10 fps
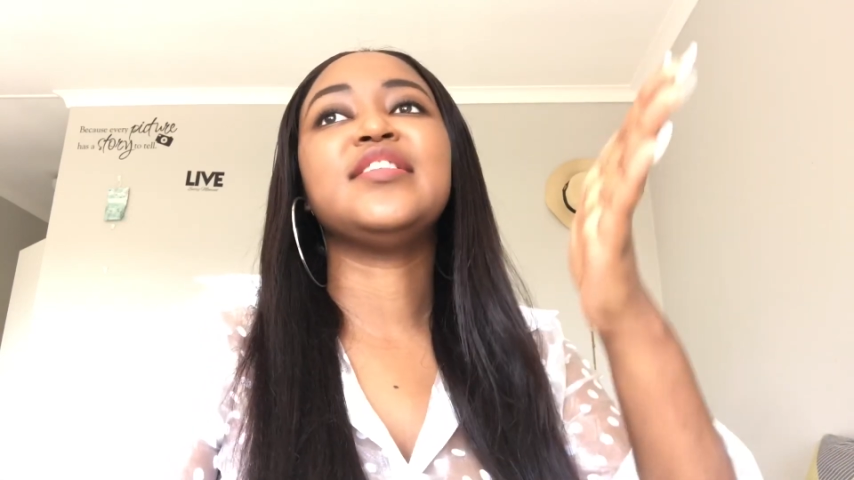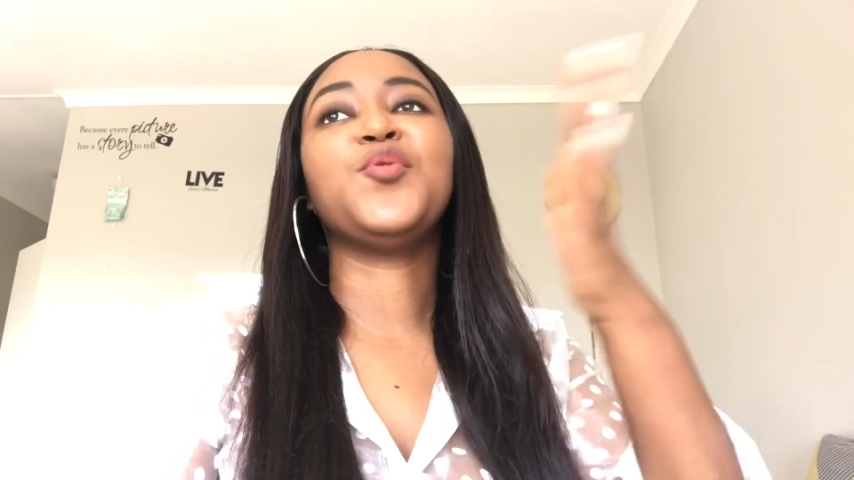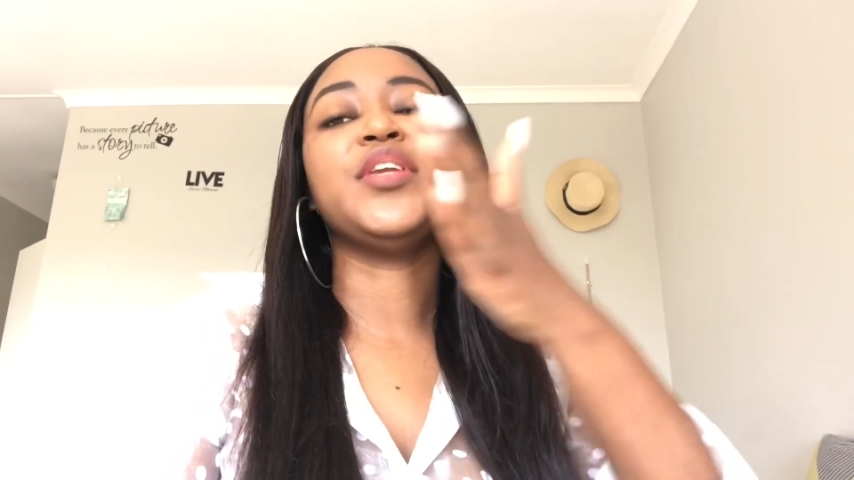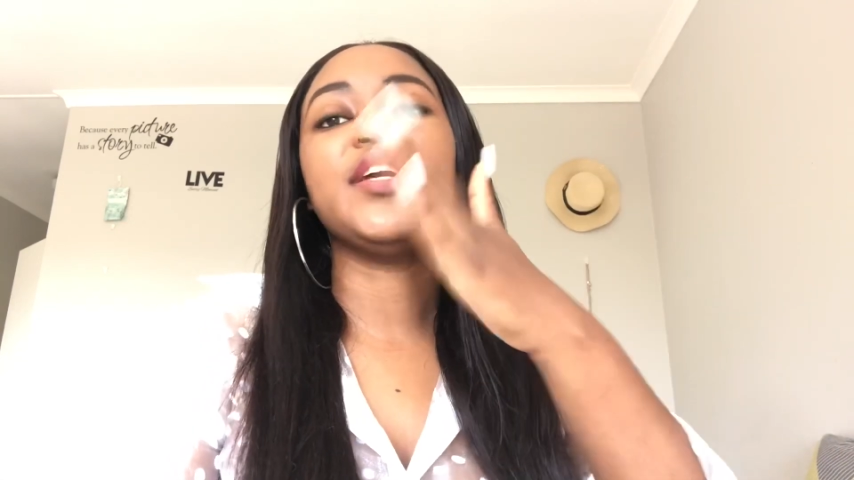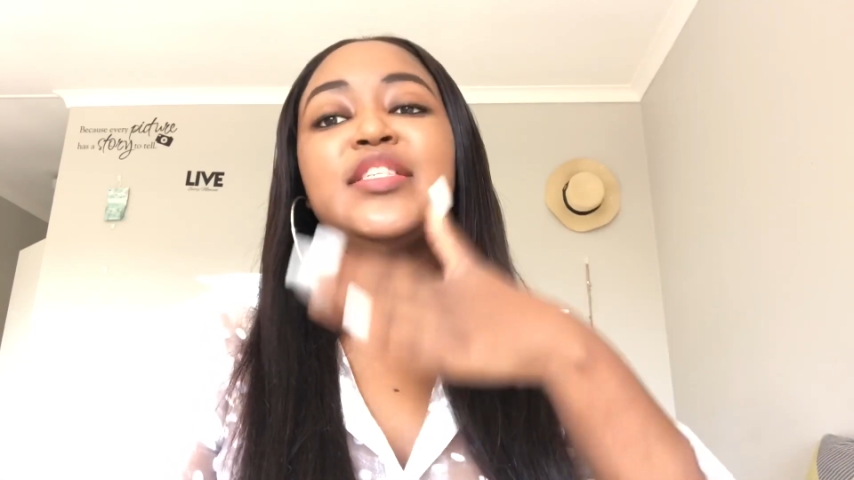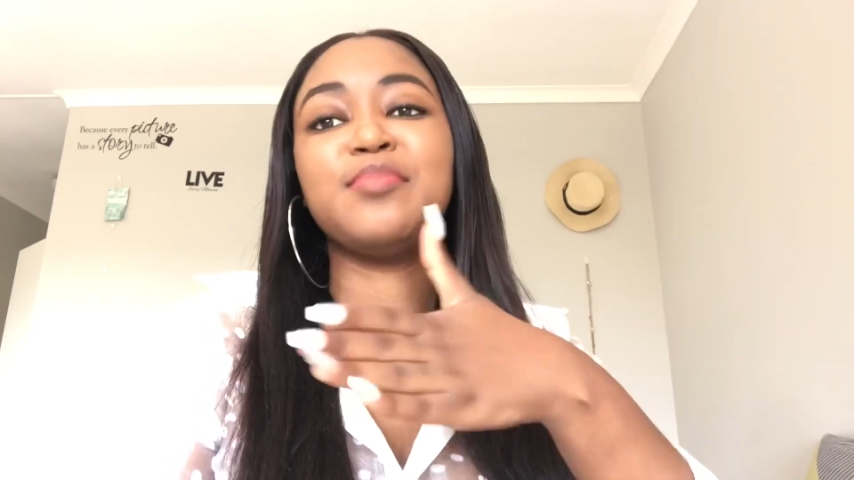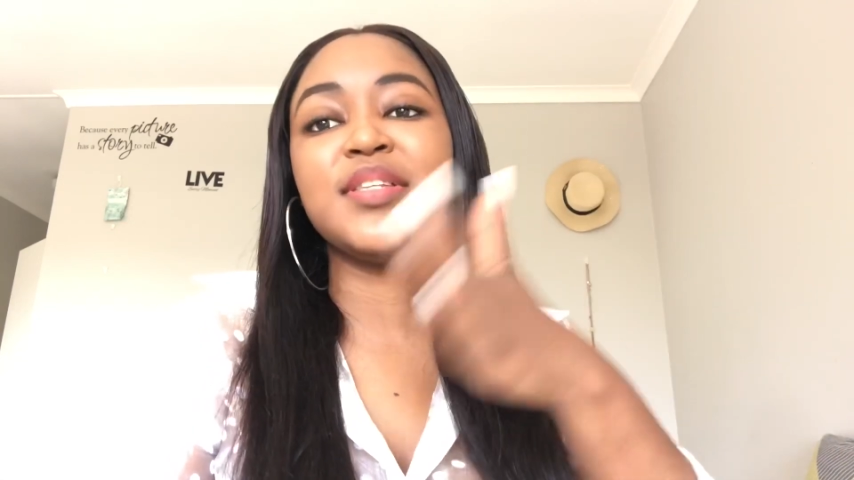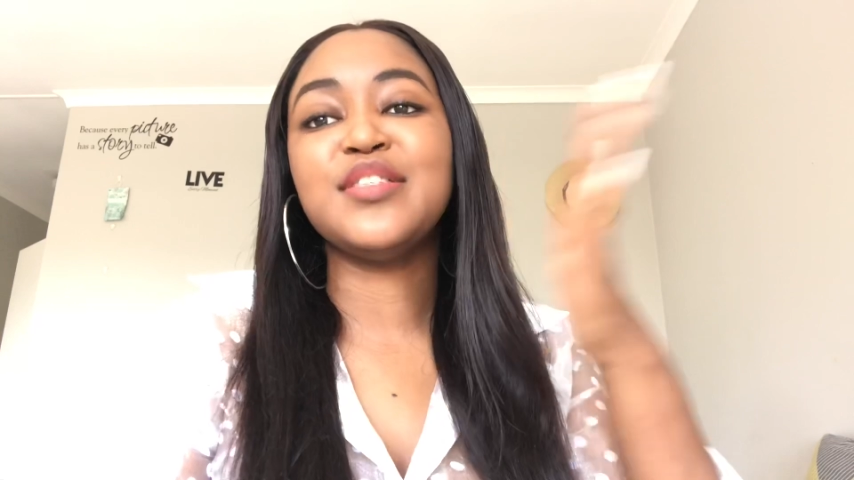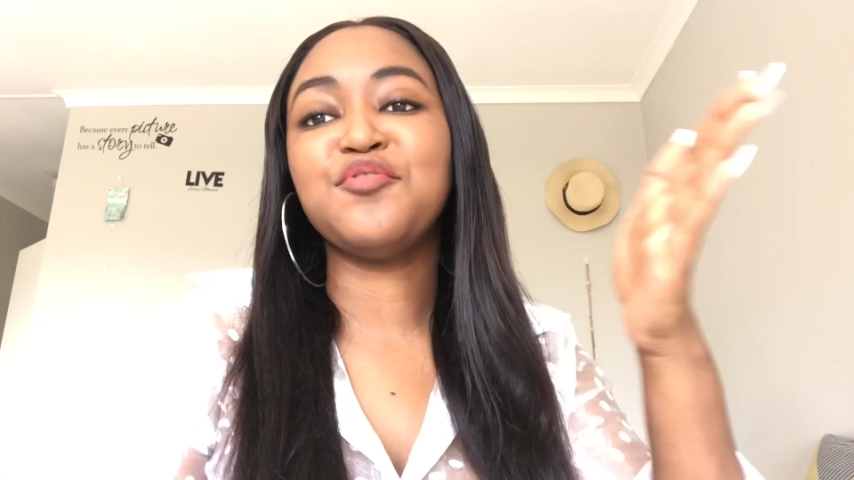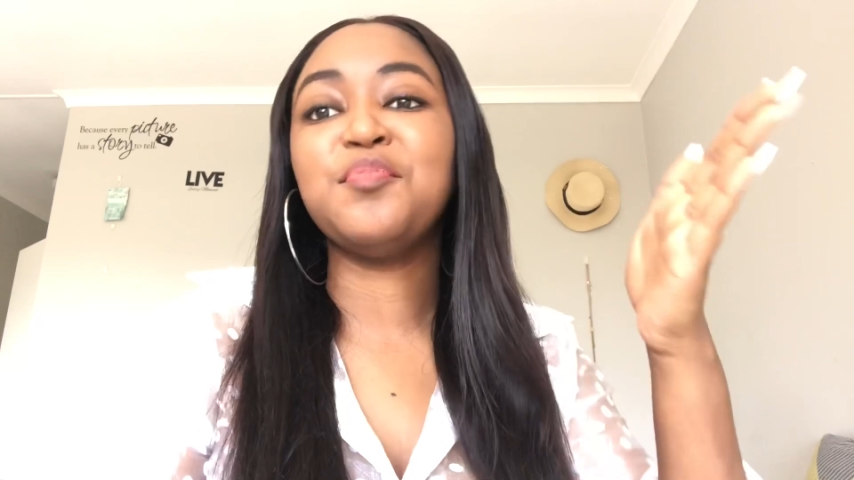only
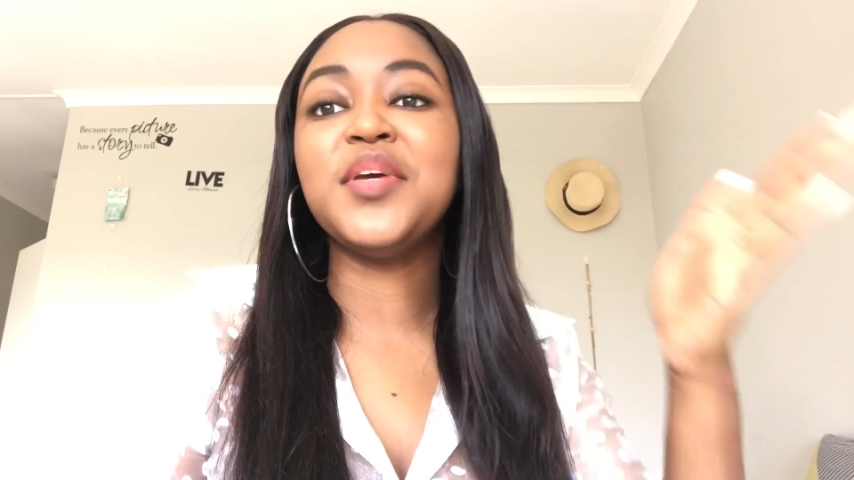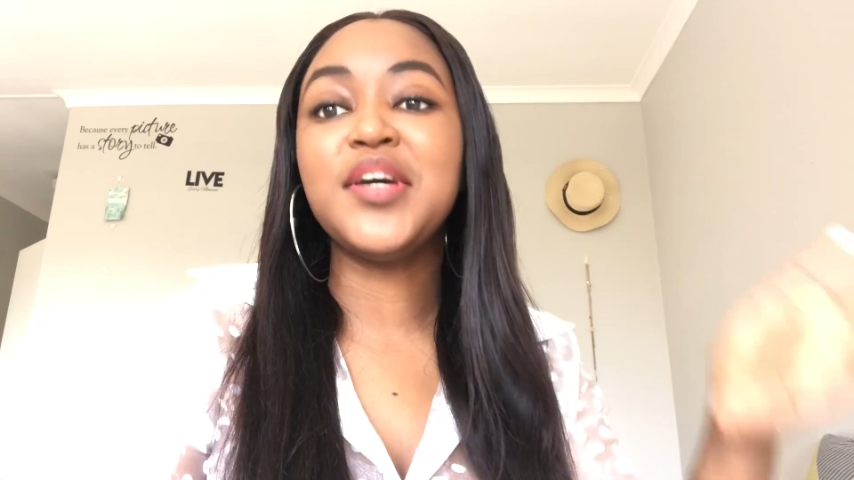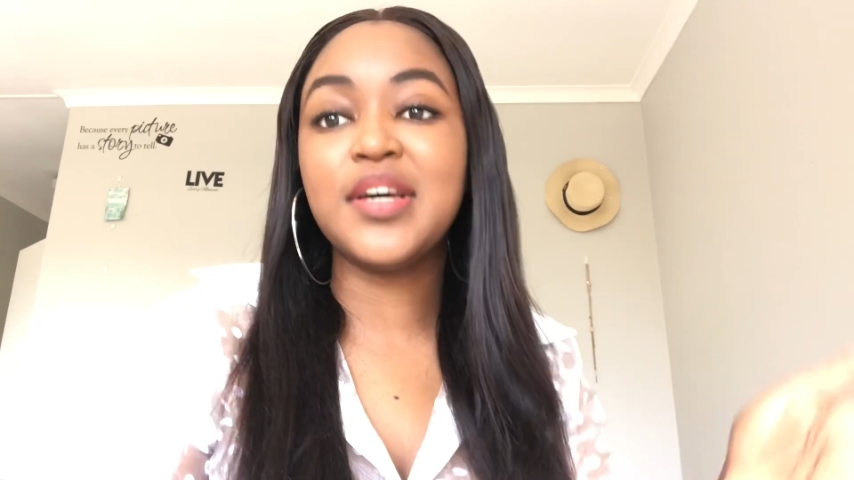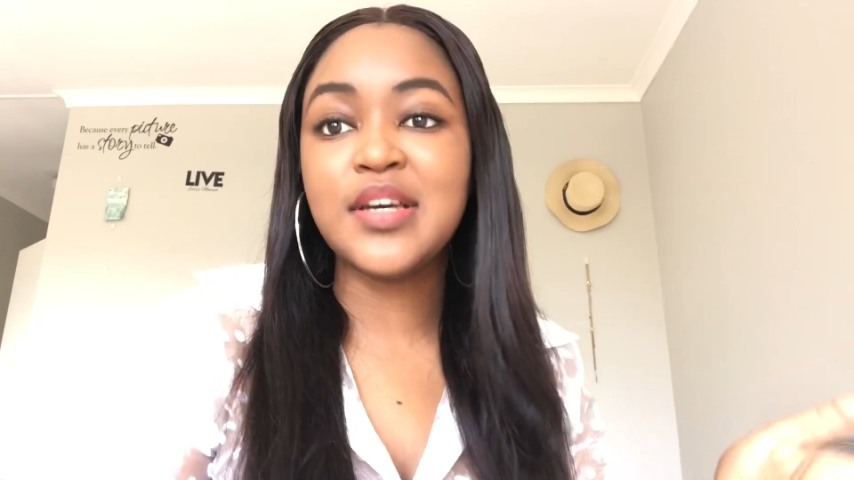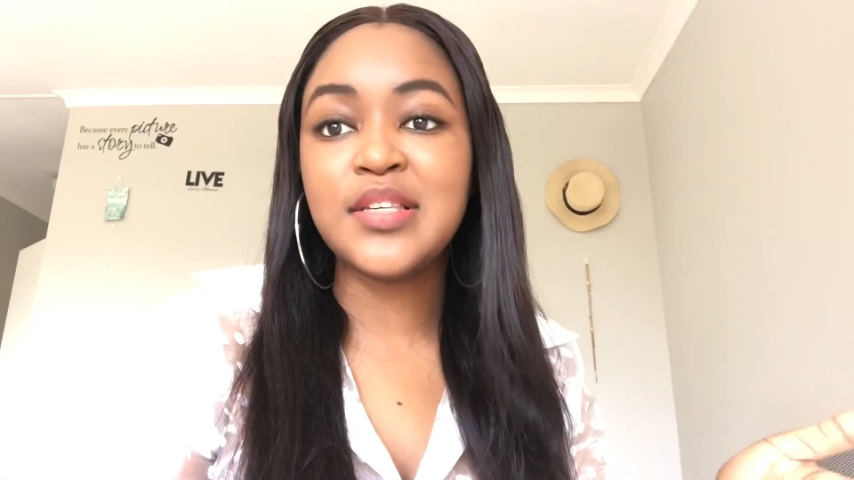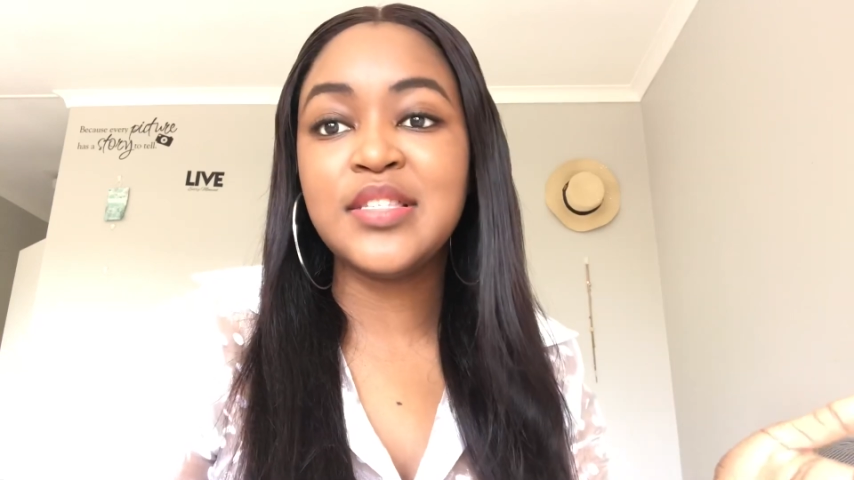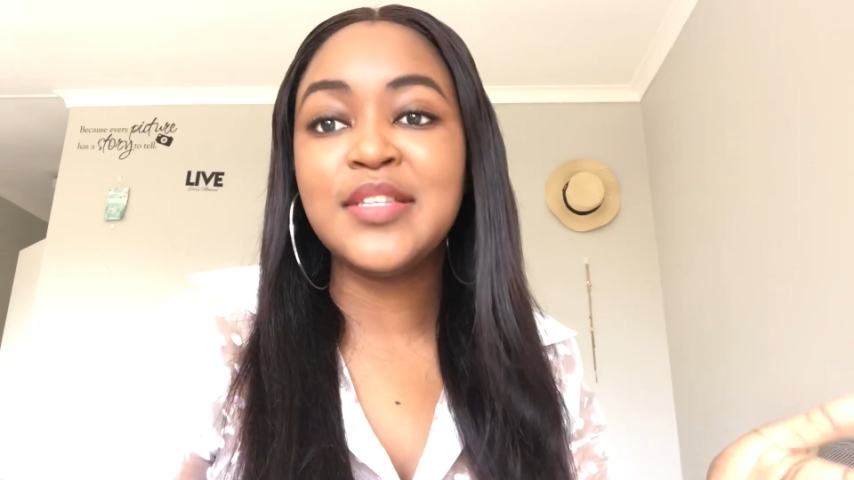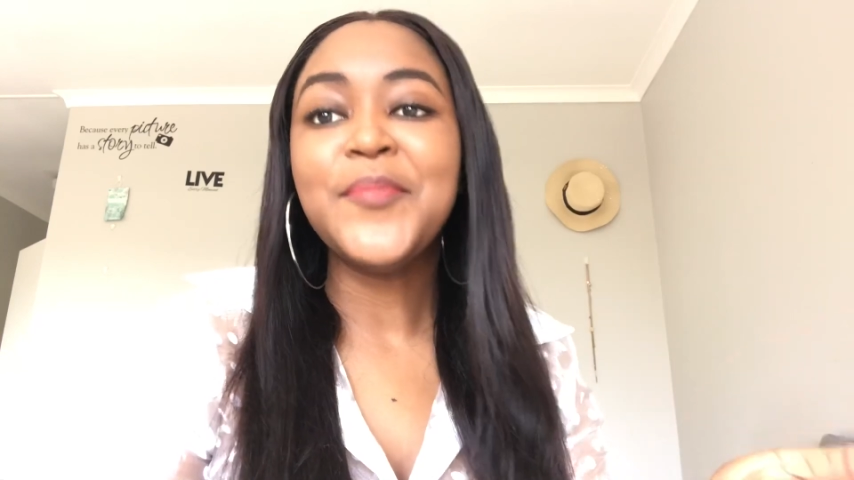expensive because